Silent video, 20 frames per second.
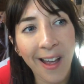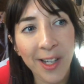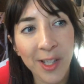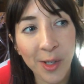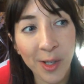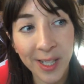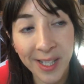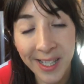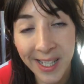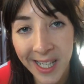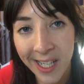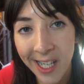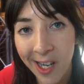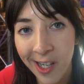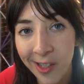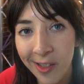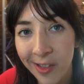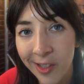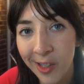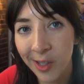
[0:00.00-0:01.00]
So our
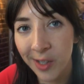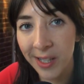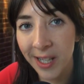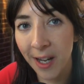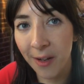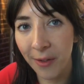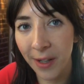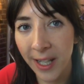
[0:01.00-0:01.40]
CEO, Gustav